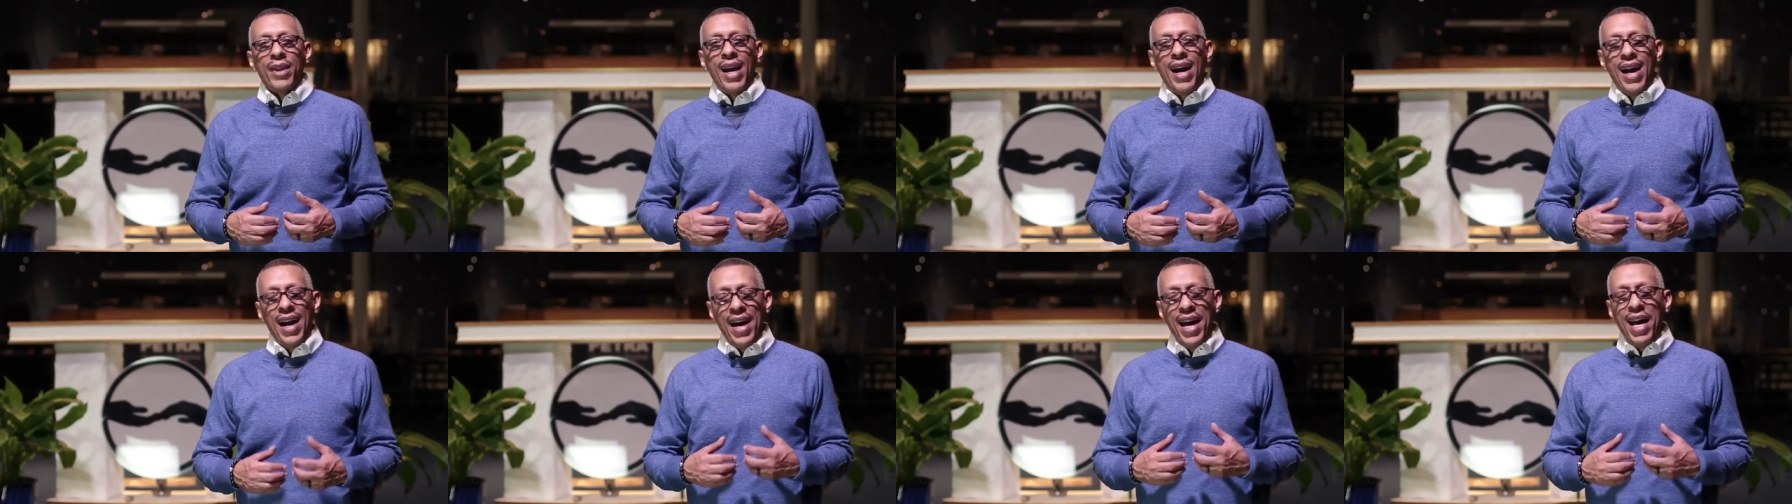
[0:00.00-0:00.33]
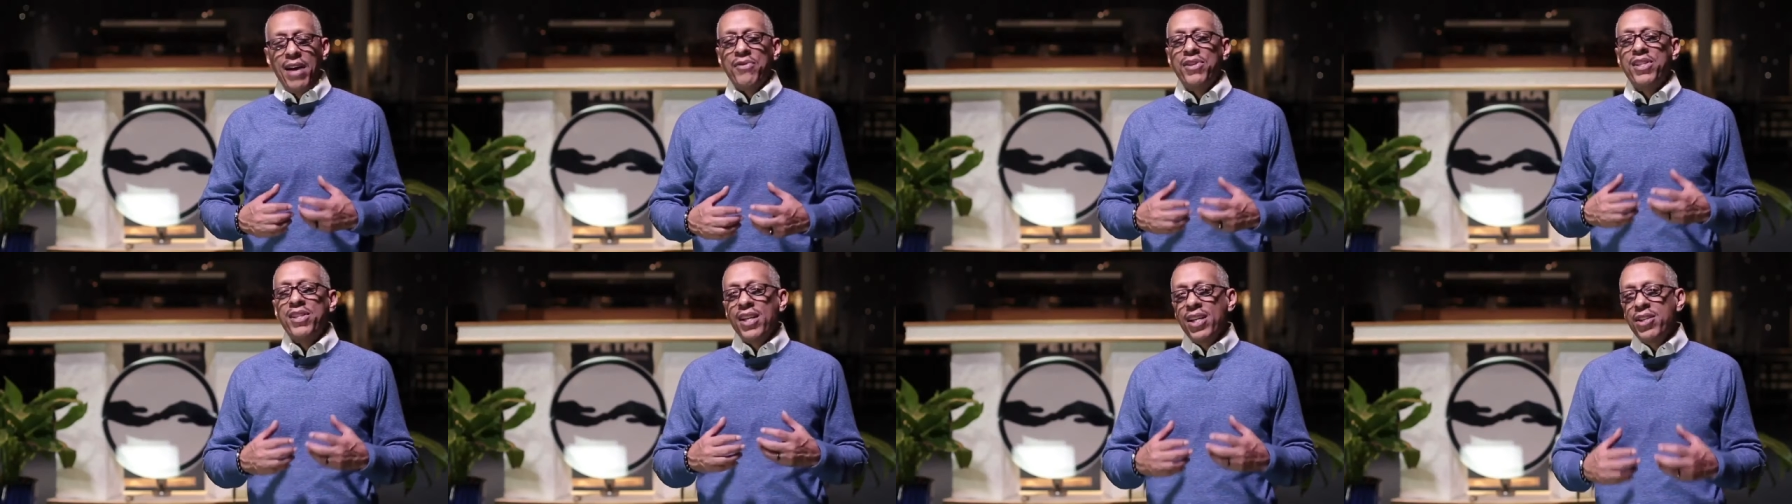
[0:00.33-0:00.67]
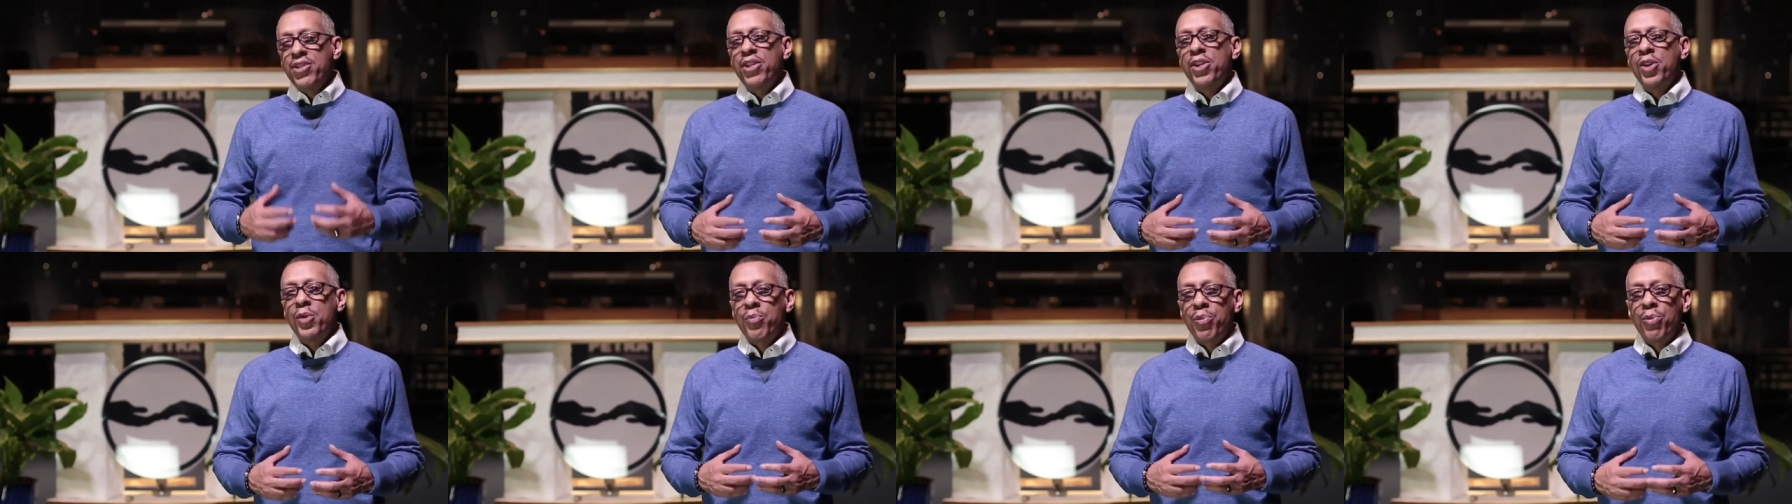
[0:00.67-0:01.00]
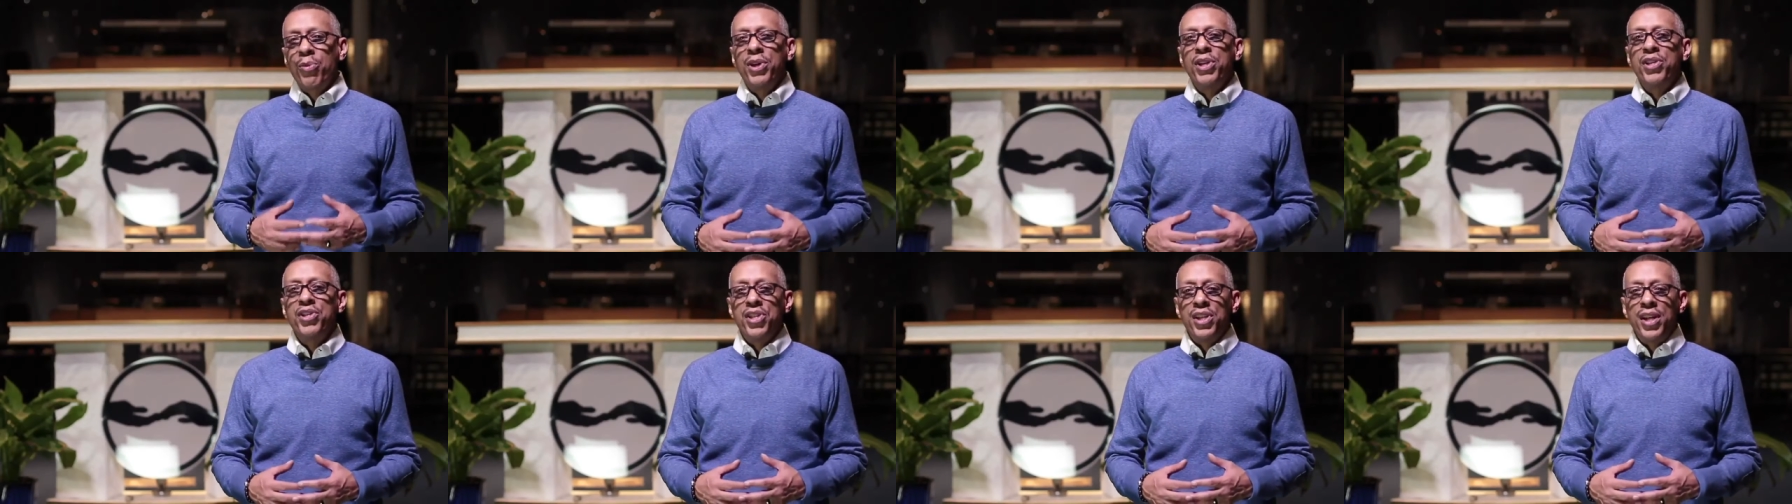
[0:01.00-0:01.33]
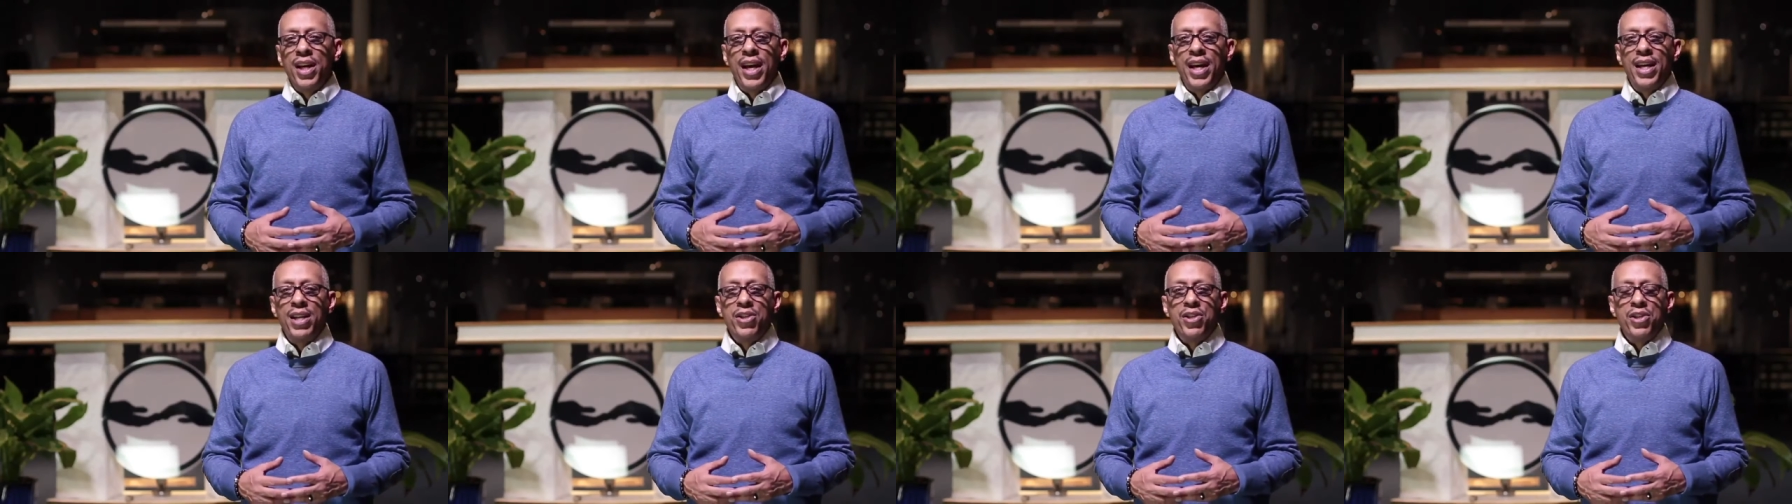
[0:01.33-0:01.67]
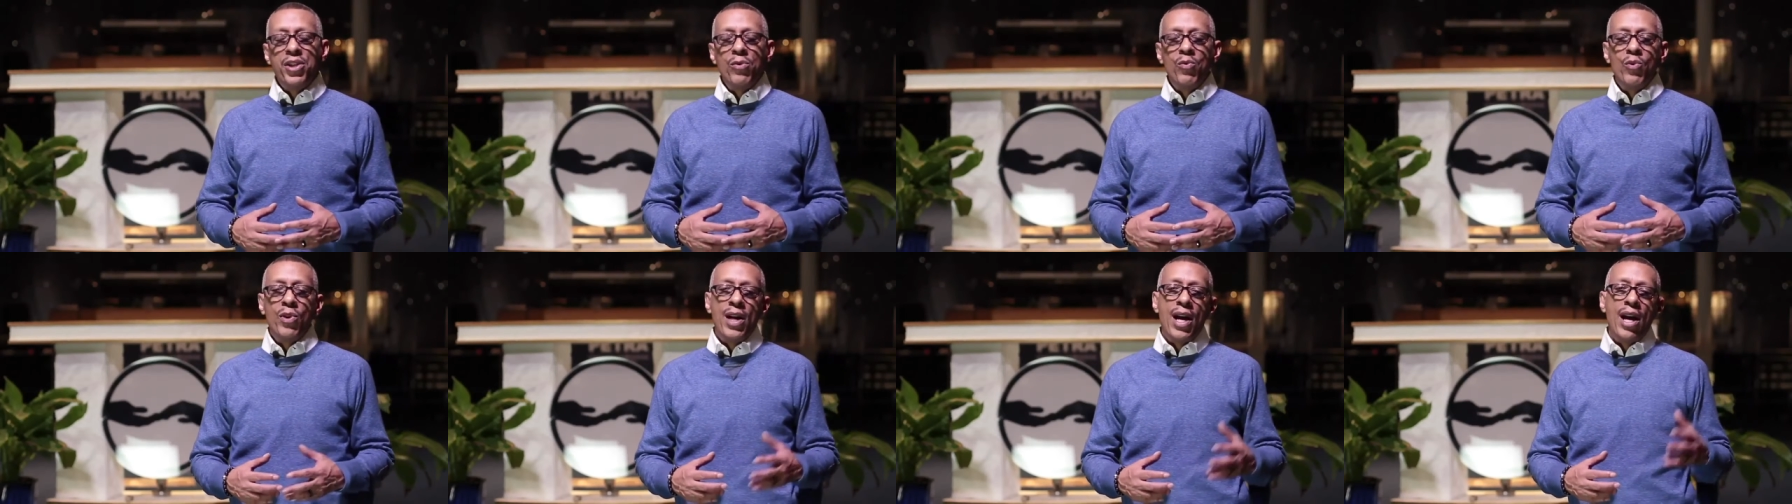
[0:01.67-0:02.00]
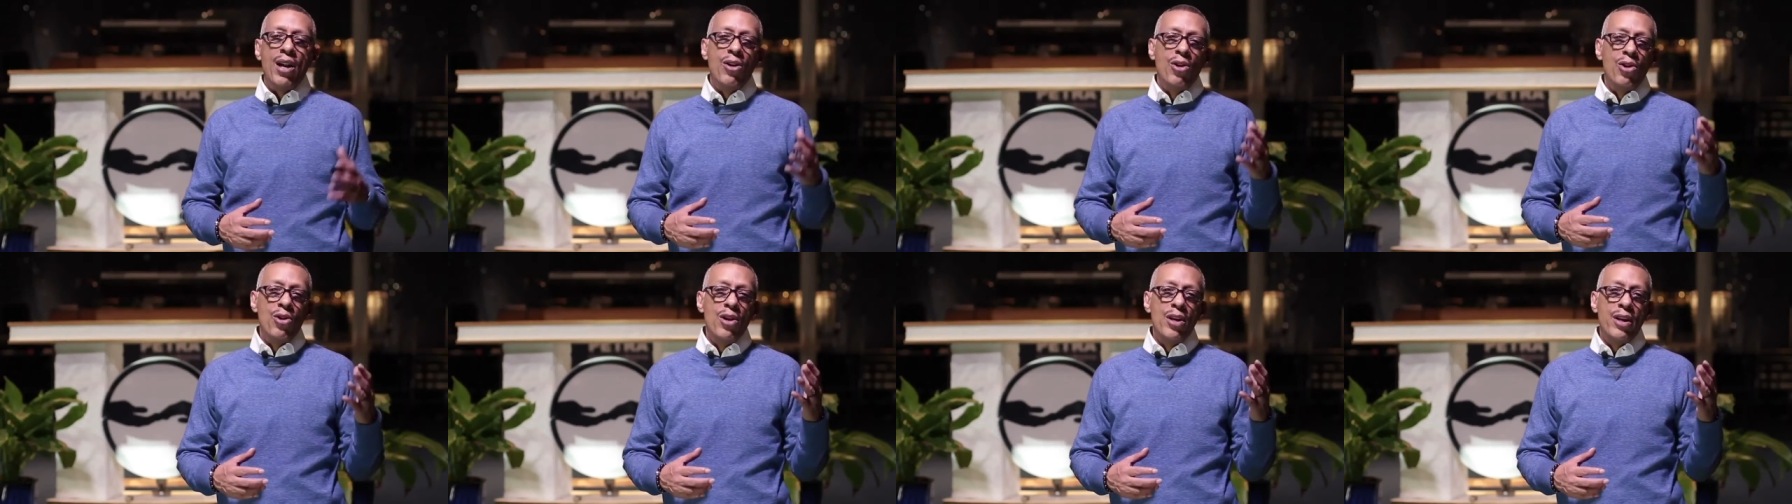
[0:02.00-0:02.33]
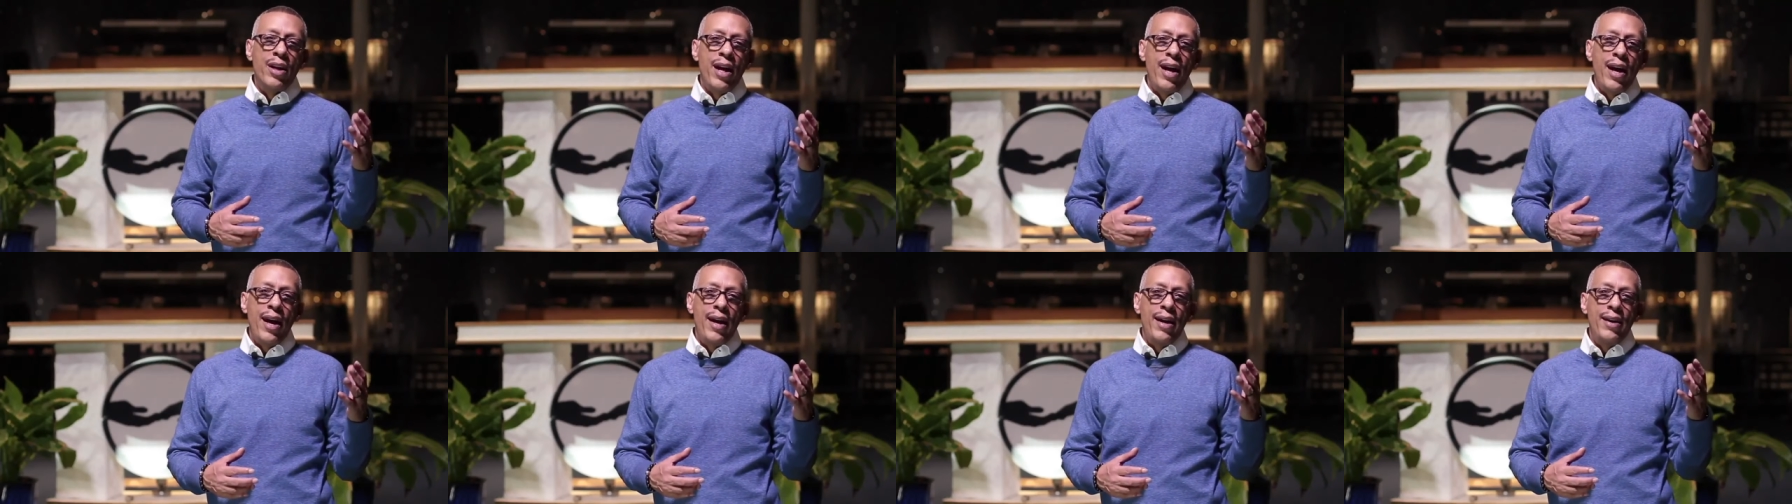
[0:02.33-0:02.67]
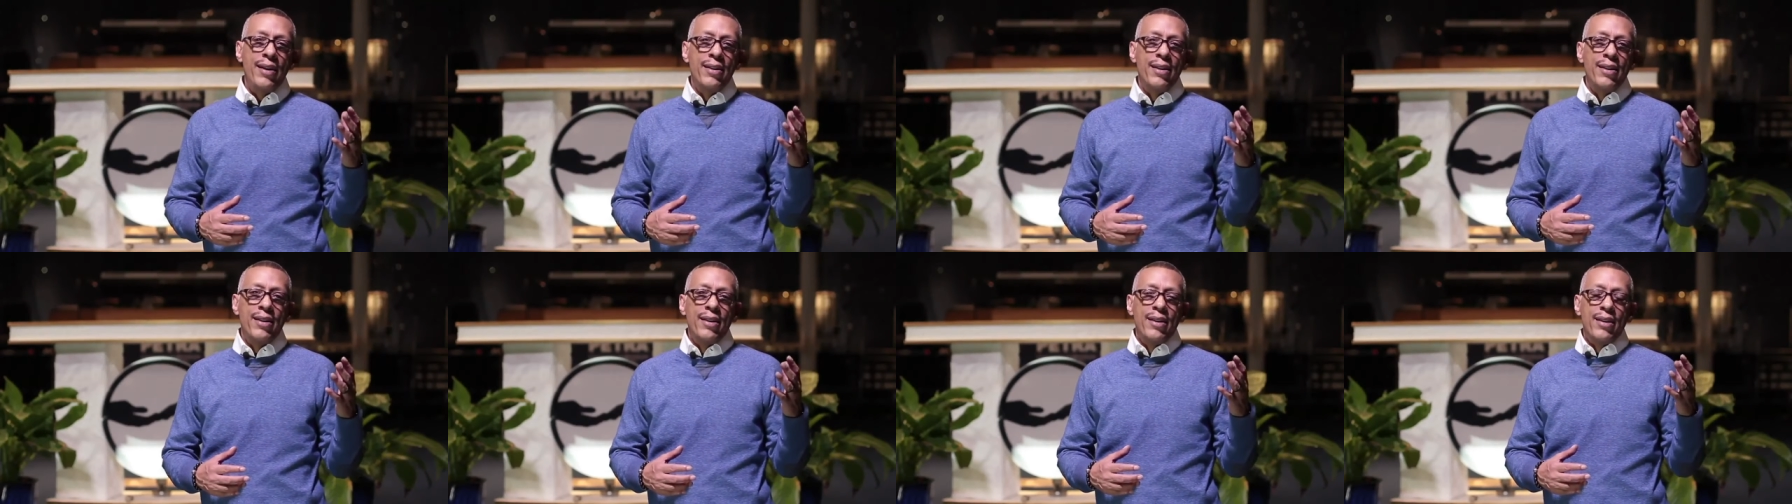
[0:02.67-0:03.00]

I have such an appreciation when I look at